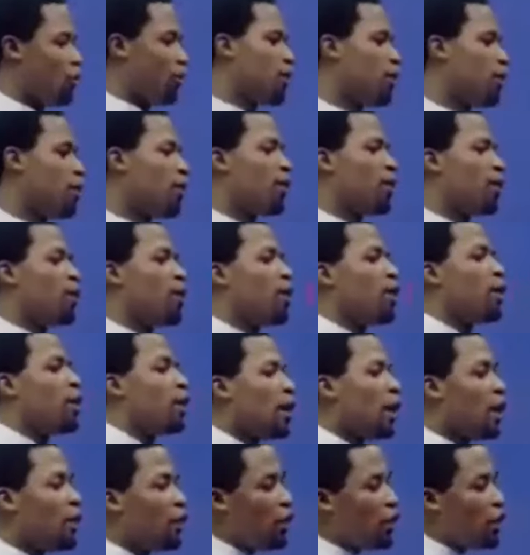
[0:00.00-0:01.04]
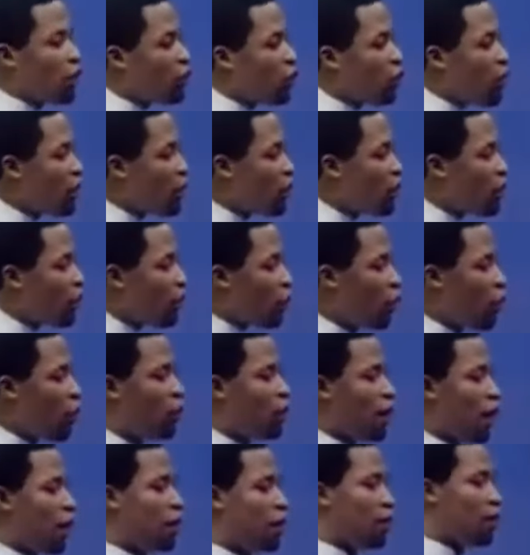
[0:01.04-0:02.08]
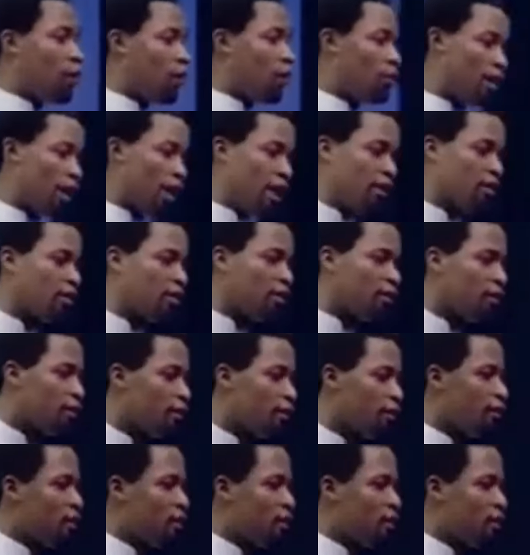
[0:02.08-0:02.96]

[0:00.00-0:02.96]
up. If he's 12 years old and he does that,